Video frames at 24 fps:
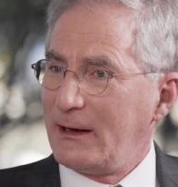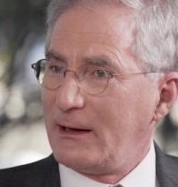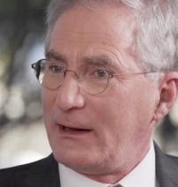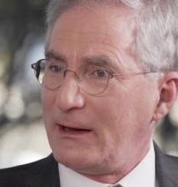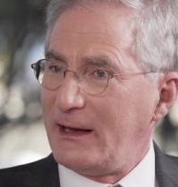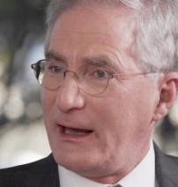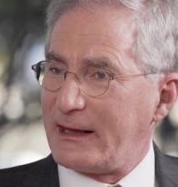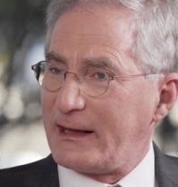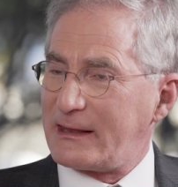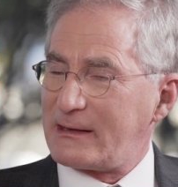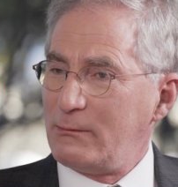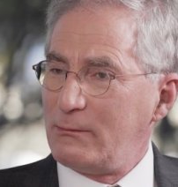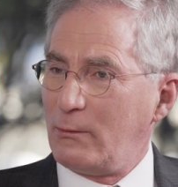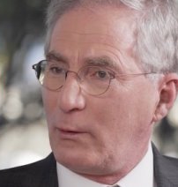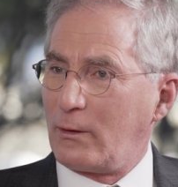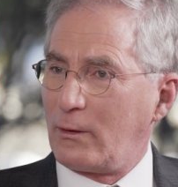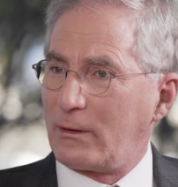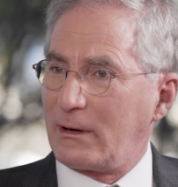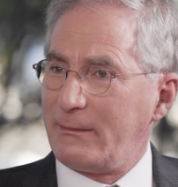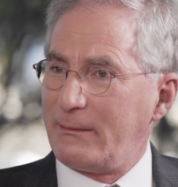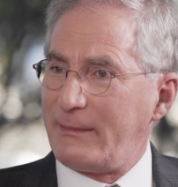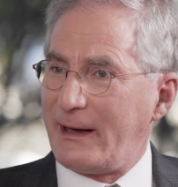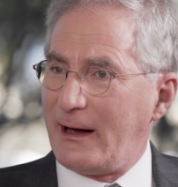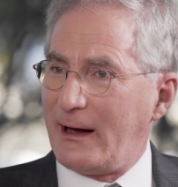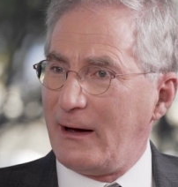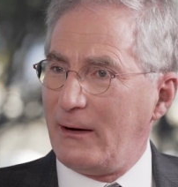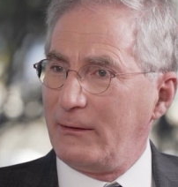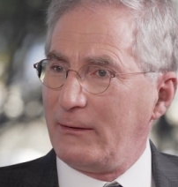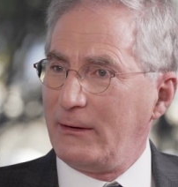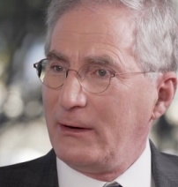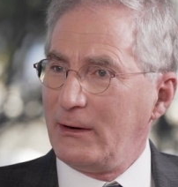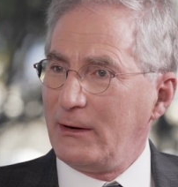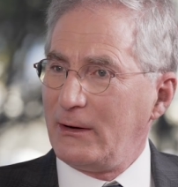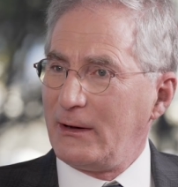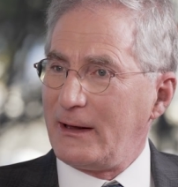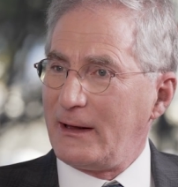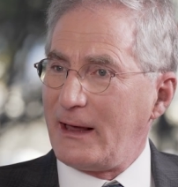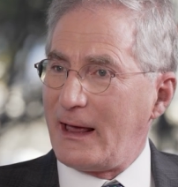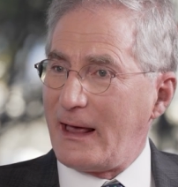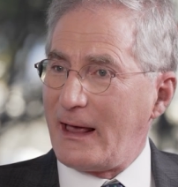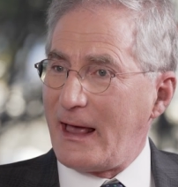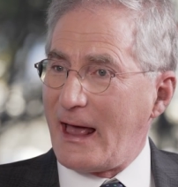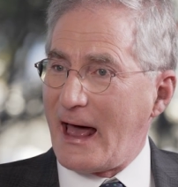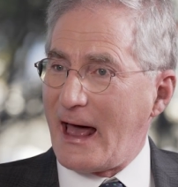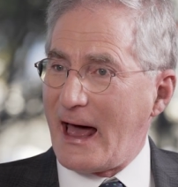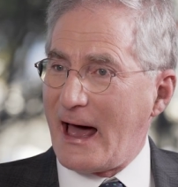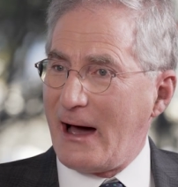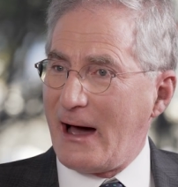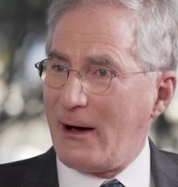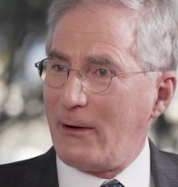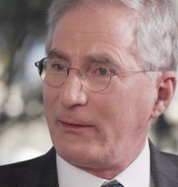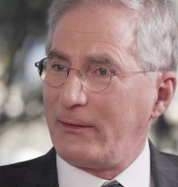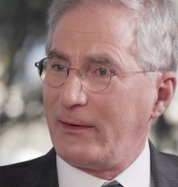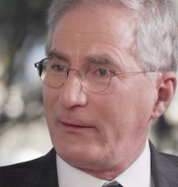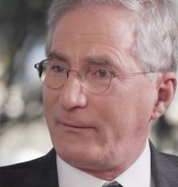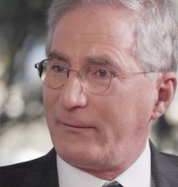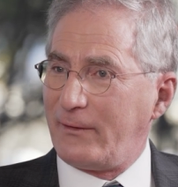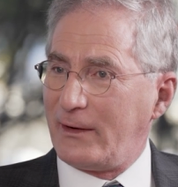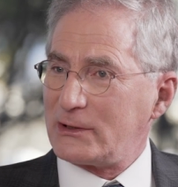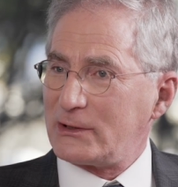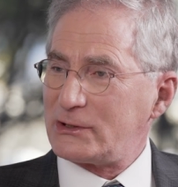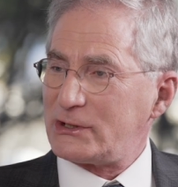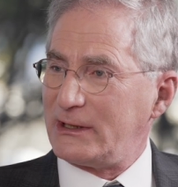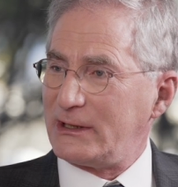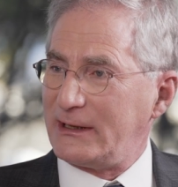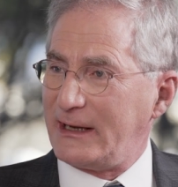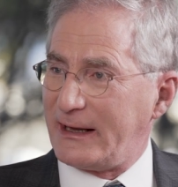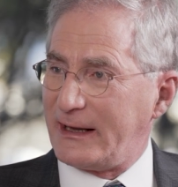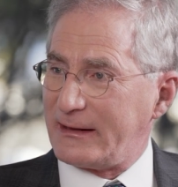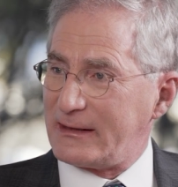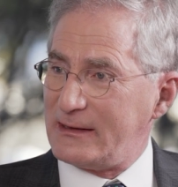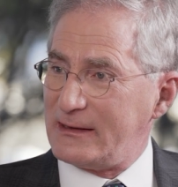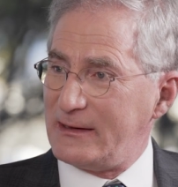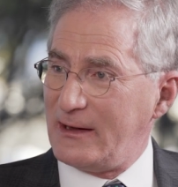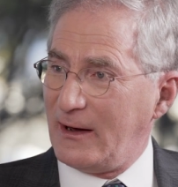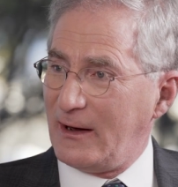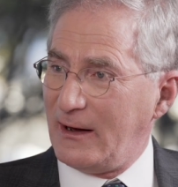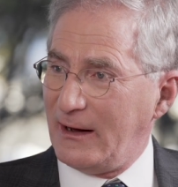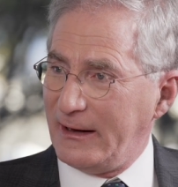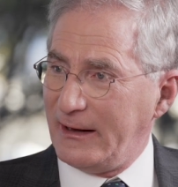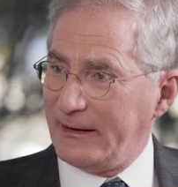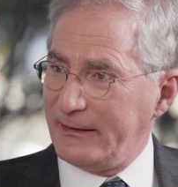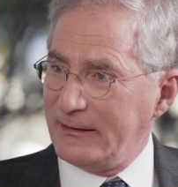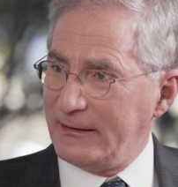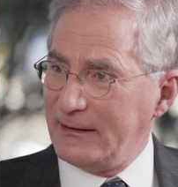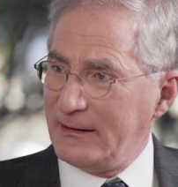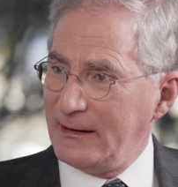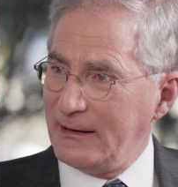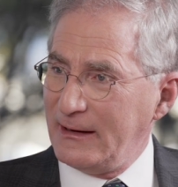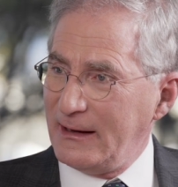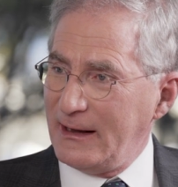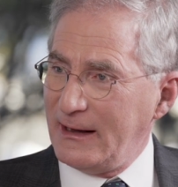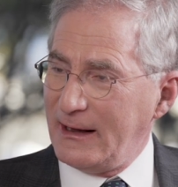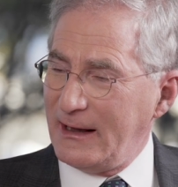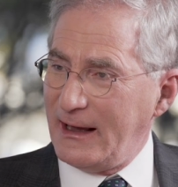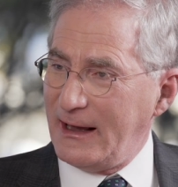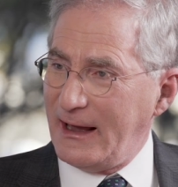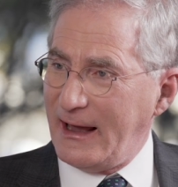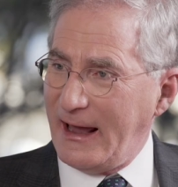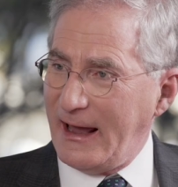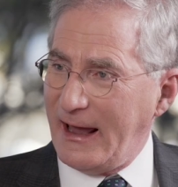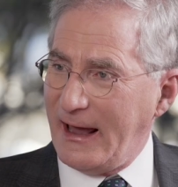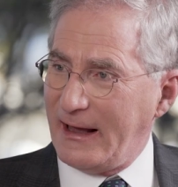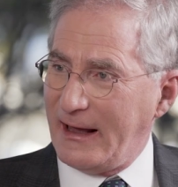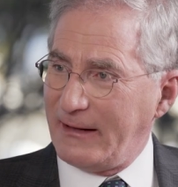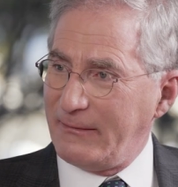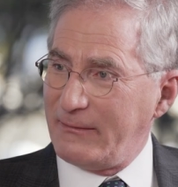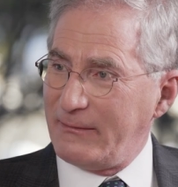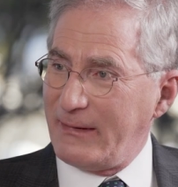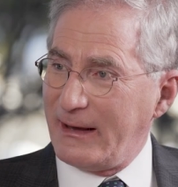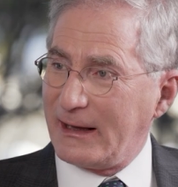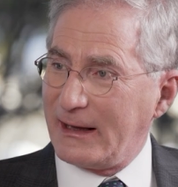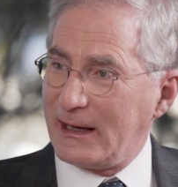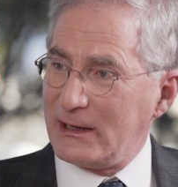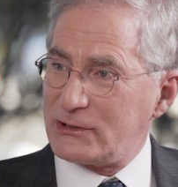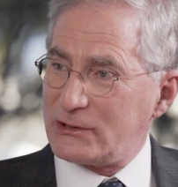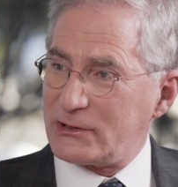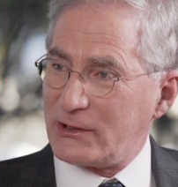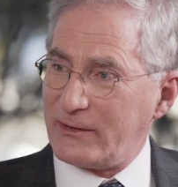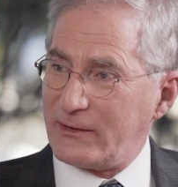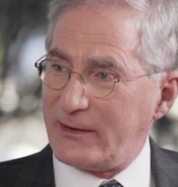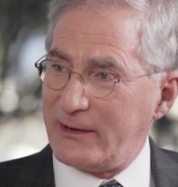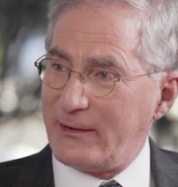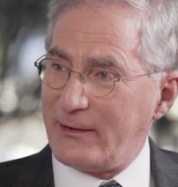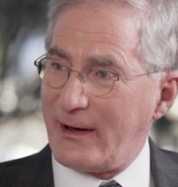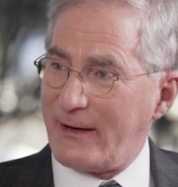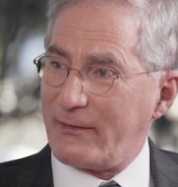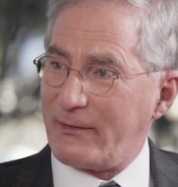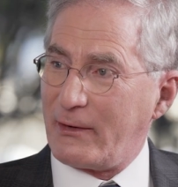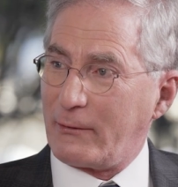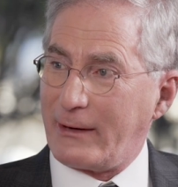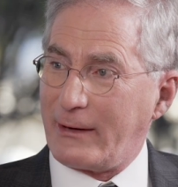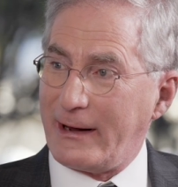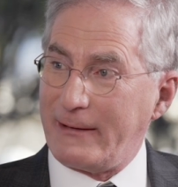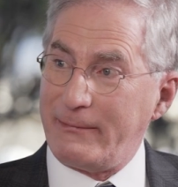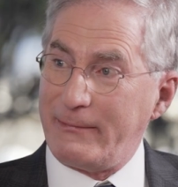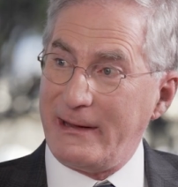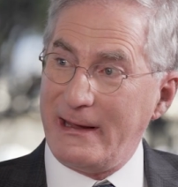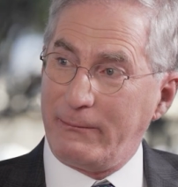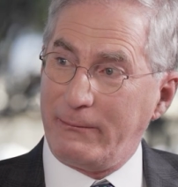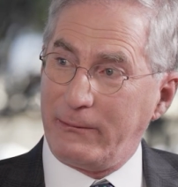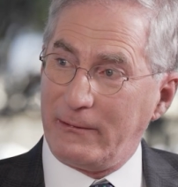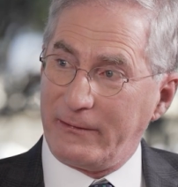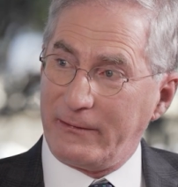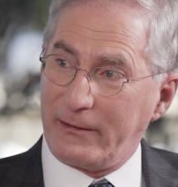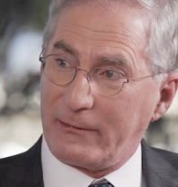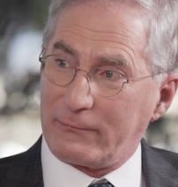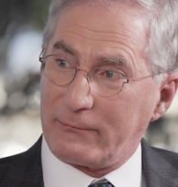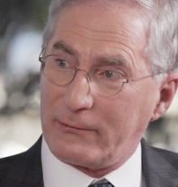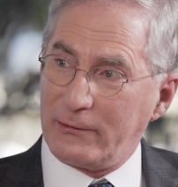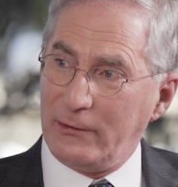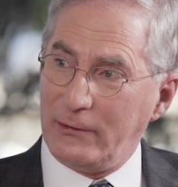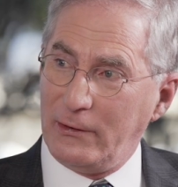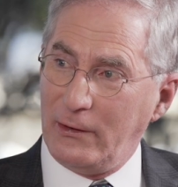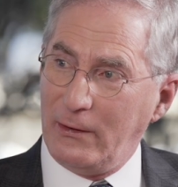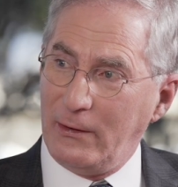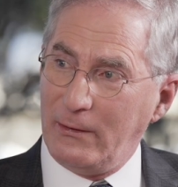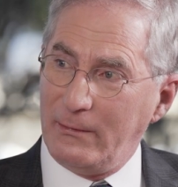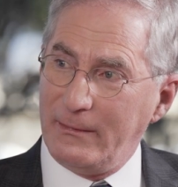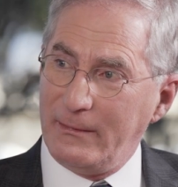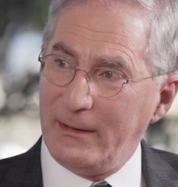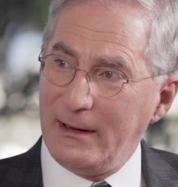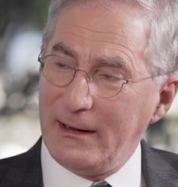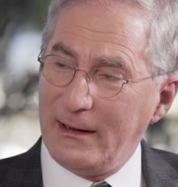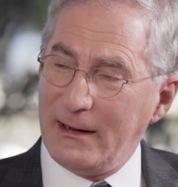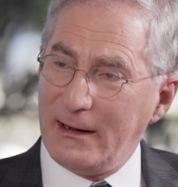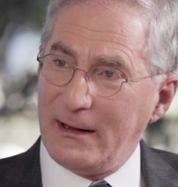It's more about how the function gets done and making sure that you have the right people in the room,